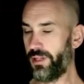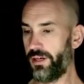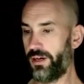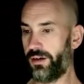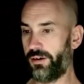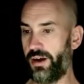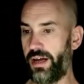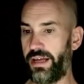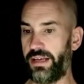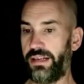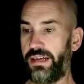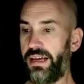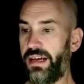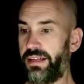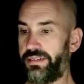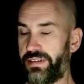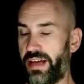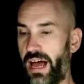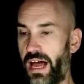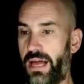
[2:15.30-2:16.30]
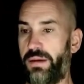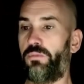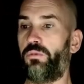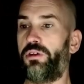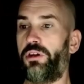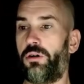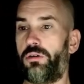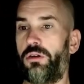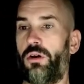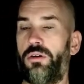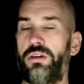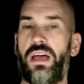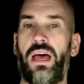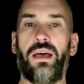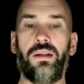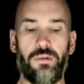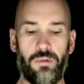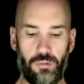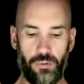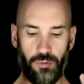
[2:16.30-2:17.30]
All right, time we don't know
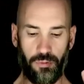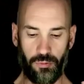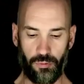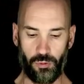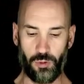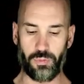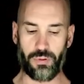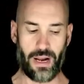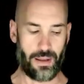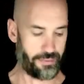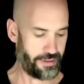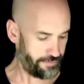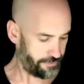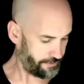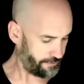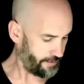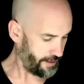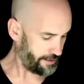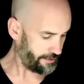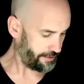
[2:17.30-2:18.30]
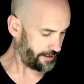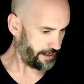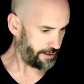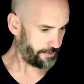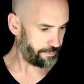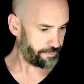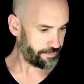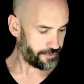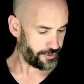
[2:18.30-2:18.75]
yet. We'll probably have to find it out.